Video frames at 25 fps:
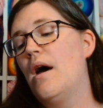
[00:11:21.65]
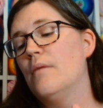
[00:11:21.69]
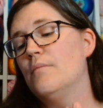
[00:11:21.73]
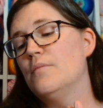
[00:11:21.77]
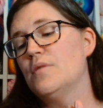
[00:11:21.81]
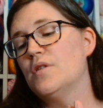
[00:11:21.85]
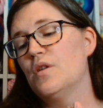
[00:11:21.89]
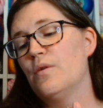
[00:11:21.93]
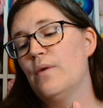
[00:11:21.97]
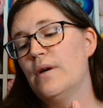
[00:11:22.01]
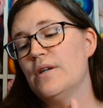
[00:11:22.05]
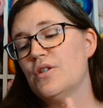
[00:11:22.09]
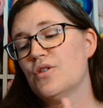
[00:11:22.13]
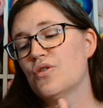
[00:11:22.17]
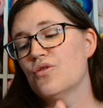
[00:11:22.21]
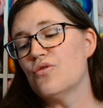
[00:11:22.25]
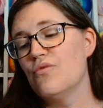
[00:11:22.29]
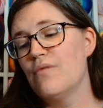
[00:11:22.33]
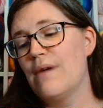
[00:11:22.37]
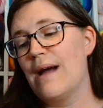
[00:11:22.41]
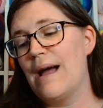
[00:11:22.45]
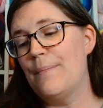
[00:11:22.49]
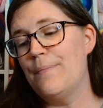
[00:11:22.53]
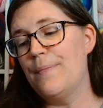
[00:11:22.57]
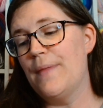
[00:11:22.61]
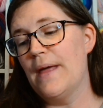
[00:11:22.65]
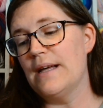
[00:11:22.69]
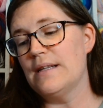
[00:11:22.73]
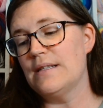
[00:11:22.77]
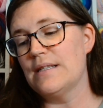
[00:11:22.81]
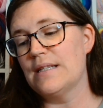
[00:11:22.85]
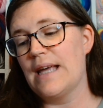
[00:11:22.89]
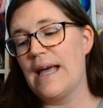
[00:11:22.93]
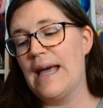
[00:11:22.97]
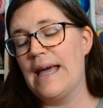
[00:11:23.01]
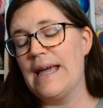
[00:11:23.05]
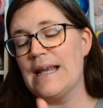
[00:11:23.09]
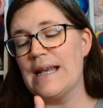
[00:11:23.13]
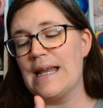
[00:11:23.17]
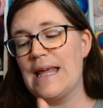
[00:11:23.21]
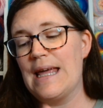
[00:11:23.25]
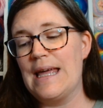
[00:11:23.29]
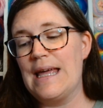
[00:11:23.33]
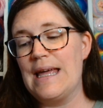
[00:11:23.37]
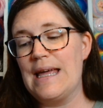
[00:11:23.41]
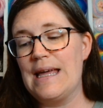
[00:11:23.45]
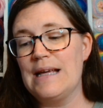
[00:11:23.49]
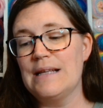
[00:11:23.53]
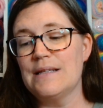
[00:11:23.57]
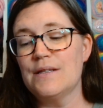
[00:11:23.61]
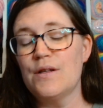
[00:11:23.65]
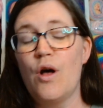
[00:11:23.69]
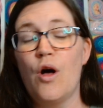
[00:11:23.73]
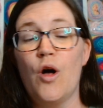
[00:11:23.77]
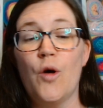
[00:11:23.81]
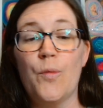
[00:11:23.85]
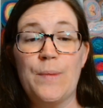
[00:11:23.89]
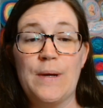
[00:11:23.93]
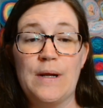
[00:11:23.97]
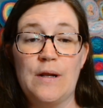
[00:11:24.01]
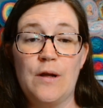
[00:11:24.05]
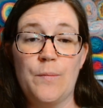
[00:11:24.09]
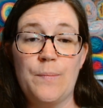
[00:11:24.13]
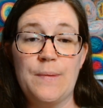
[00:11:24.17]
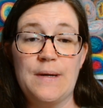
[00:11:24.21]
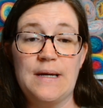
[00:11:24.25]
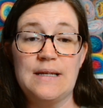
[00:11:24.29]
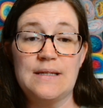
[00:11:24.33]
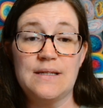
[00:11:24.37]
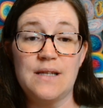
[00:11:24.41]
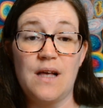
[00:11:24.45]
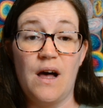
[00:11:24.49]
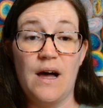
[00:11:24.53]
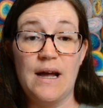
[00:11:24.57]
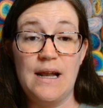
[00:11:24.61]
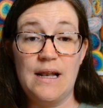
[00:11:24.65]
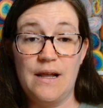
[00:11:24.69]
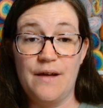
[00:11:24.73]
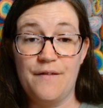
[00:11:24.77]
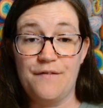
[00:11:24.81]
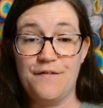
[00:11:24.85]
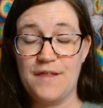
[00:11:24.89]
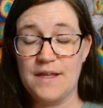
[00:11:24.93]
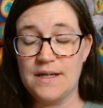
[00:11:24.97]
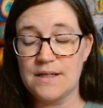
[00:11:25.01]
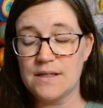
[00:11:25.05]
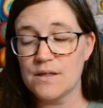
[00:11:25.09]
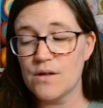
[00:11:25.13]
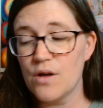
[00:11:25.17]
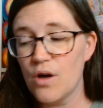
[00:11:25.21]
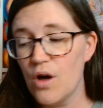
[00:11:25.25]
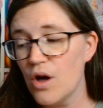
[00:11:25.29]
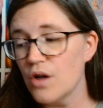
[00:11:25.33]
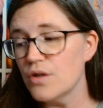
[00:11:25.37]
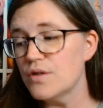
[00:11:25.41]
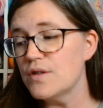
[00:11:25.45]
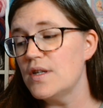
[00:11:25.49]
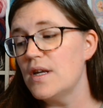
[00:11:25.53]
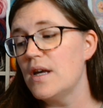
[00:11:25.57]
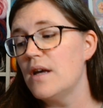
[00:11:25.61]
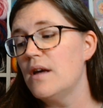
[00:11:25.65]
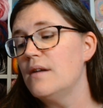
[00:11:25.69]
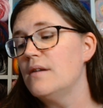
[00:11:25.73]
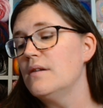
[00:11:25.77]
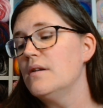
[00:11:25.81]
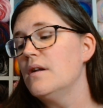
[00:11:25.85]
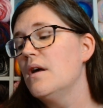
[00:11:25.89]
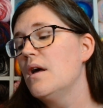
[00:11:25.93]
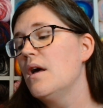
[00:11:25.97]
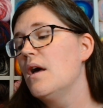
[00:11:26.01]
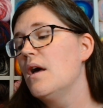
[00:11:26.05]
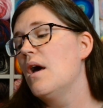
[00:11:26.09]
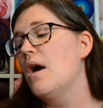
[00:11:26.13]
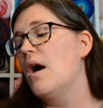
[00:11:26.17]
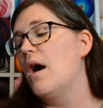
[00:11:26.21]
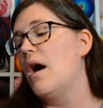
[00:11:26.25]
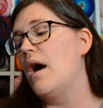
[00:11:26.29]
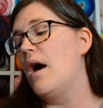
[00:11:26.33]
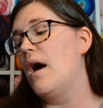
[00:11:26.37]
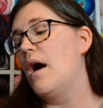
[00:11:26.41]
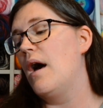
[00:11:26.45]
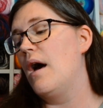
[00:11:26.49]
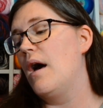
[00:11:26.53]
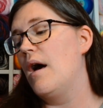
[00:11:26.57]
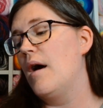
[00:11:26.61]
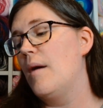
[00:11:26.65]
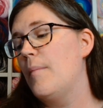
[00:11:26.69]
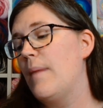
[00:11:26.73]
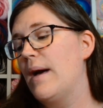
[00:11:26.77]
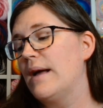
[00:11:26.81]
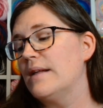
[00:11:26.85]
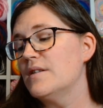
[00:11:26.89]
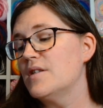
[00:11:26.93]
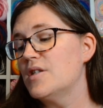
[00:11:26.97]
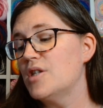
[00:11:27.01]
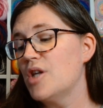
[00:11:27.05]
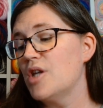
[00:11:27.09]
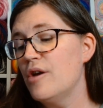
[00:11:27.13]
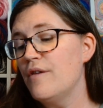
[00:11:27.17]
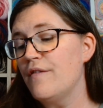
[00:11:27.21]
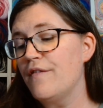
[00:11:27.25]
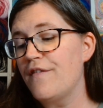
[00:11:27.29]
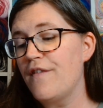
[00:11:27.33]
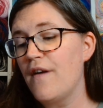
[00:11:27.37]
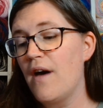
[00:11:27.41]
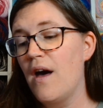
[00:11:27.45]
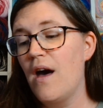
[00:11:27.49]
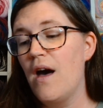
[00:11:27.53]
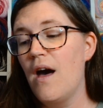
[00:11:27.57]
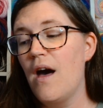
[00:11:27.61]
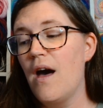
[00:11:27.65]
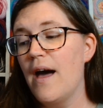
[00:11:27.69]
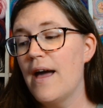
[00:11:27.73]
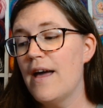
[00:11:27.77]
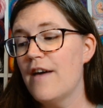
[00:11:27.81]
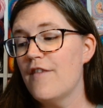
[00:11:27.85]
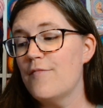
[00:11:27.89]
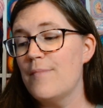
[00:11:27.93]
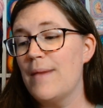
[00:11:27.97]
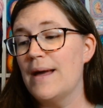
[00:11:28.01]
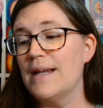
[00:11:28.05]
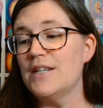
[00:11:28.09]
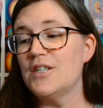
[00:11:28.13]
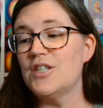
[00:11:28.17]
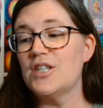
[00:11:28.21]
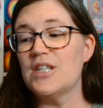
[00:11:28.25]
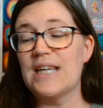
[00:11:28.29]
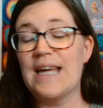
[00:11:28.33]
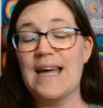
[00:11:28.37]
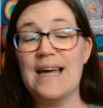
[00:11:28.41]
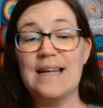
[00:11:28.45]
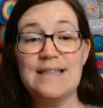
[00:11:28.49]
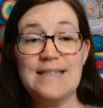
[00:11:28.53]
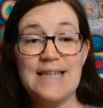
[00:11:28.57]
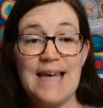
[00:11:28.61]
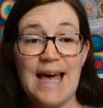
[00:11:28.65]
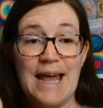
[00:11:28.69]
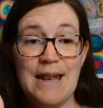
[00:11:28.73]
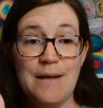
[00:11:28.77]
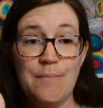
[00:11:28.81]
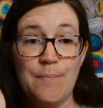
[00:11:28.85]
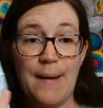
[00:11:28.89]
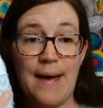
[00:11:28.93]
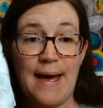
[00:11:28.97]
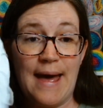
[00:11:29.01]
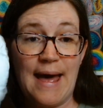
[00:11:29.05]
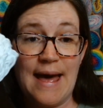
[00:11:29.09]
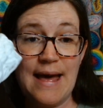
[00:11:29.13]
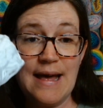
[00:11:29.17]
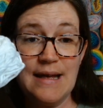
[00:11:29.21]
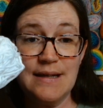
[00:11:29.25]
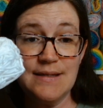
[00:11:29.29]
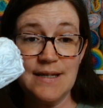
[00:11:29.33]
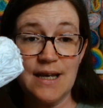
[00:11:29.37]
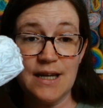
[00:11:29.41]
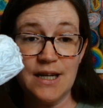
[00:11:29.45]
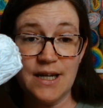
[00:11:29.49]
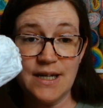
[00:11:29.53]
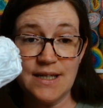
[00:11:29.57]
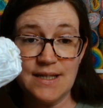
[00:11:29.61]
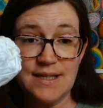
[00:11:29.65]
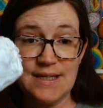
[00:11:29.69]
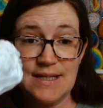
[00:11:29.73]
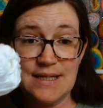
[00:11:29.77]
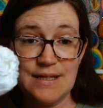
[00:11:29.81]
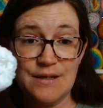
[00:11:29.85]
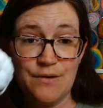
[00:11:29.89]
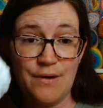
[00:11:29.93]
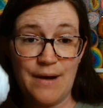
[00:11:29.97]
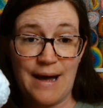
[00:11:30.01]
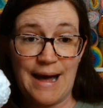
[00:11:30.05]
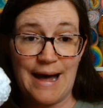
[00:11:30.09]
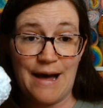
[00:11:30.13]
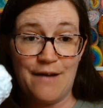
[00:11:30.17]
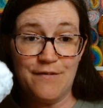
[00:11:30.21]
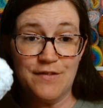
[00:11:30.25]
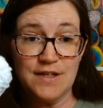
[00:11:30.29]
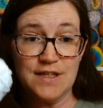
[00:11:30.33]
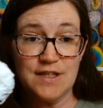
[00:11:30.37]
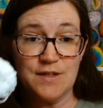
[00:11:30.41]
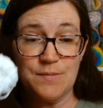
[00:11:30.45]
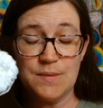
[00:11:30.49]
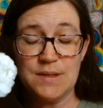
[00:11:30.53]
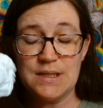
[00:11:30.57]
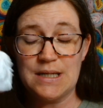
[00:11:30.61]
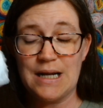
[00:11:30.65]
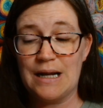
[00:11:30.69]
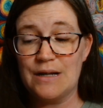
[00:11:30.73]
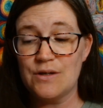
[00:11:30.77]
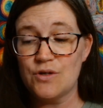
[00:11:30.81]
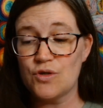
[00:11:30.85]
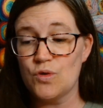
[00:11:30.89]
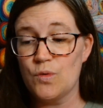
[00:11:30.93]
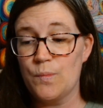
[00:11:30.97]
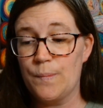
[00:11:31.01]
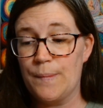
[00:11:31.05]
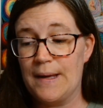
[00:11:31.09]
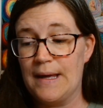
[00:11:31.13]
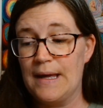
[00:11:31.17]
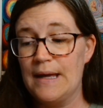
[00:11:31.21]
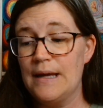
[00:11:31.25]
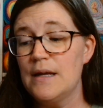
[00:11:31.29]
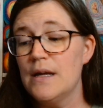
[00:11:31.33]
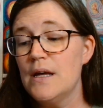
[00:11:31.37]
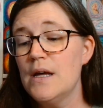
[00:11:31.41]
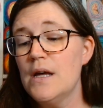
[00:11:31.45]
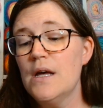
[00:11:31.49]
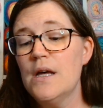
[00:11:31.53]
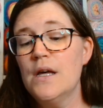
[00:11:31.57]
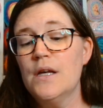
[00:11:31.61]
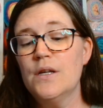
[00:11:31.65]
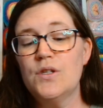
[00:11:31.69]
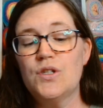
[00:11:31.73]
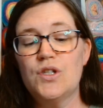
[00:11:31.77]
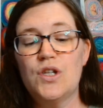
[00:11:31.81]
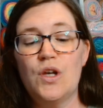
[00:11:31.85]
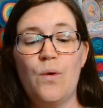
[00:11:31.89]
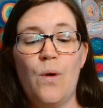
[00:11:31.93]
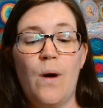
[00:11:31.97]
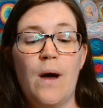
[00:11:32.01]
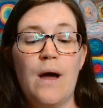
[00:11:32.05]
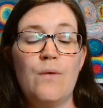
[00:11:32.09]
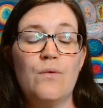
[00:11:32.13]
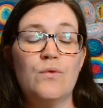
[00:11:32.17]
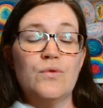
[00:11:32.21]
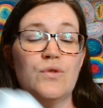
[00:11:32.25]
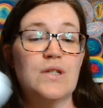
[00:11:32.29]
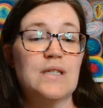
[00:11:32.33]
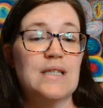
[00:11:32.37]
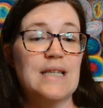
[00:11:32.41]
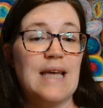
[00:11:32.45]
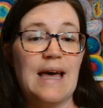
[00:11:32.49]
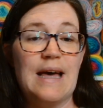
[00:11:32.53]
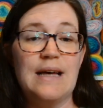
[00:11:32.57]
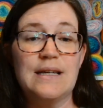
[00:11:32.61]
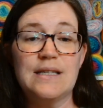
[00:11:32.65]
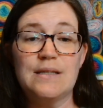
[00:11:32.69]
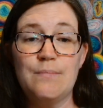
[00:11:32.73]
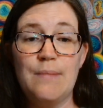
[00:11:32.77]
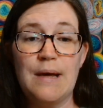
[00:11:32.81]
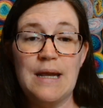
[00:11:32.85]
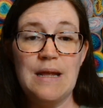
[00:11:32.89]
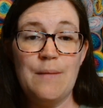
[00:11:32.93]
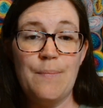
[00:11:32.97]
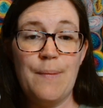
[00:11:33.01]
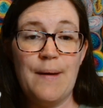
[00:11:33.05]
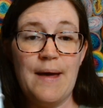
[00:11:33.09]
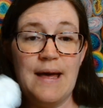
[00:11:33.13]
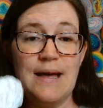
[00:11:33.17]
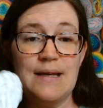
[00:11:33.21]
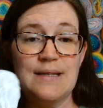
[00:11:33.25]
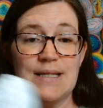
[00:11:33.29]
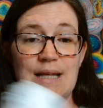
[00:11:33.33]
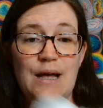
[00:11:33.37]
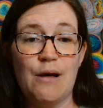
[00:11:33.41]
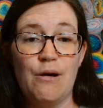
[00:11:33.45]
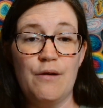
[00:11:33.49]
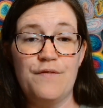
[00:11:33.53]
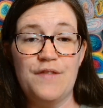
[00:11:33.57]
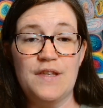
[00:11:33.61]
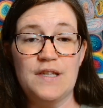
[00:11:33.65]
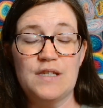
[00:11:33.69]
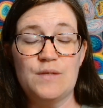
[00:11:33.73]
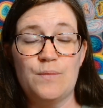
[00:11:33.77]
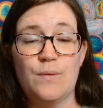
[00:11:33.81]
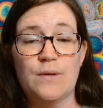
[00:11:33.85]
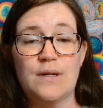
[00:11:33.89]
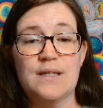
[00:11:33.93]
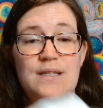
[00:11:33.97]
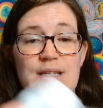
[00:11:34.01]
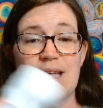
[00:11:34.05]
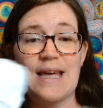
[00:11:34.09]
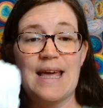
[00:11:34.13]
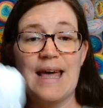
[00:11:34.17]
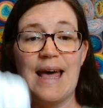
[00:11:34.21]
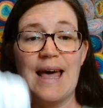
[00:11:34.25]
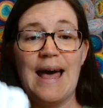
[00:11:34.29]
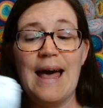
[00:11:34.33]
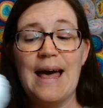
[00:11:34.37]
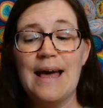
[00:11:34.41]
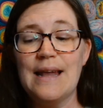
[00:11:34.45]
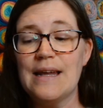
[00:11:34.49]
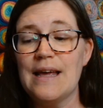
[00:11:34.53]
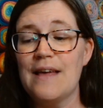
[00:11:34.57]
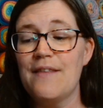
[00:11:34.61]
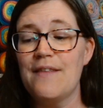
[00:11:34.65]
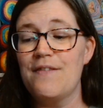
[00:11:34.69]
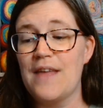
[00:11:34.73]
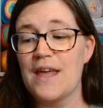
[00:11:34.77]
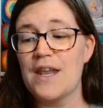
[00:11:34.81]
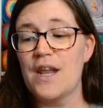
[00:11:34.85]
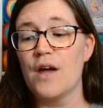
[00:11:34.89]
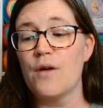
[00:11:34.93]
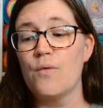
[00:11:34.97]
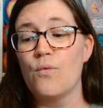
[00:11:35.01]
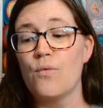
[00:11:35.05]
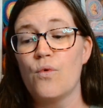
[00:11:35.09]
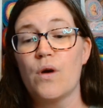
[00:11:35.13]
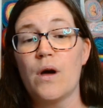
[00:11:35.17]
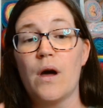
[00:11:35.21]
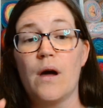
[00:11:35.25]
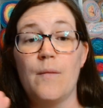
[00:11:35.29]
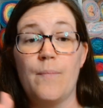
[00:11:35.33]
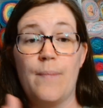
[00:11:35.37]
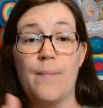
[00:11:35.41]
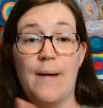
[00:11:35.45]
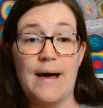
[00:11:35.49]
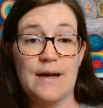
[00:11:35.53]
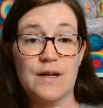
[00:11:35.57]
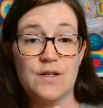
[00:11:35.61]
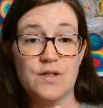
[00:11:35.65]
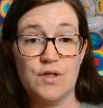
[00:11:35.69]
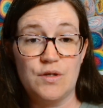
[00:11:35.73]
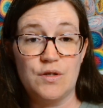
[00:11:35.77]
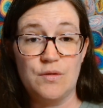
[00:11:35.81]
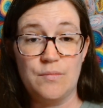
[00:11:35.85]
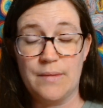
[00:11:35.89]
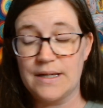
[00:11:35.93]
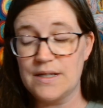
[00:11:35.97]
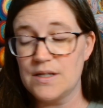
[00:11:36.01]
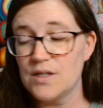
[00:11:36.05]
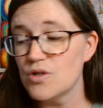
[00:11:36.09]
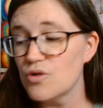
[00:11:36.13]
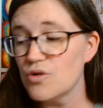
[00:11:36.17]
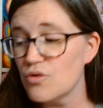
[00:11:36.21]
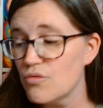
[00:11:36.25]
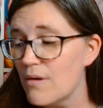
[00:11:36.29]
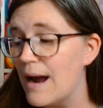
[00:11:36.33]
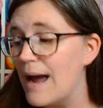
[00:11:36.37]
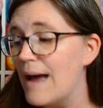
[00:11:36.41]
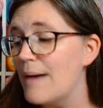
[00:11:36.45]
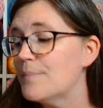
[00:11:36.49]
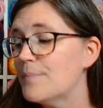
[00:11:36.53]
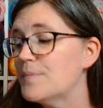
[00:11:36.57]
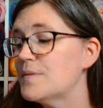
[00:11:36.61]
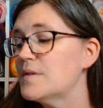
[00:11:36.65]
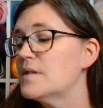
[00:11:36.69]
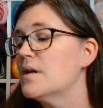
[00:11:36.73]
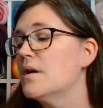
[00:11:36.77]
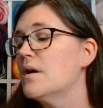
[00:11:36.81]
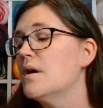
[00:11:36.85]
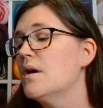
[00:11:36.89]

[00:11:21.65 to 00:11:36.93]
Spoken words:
So I just grabbed that skein. It is Hobby Lobby's I Love This Cotton. And so far I have managed to get 10 pairs, and I still have a substantial bit. So I will just get as many pairs out of this one as I can, and then I will go back to my scraps.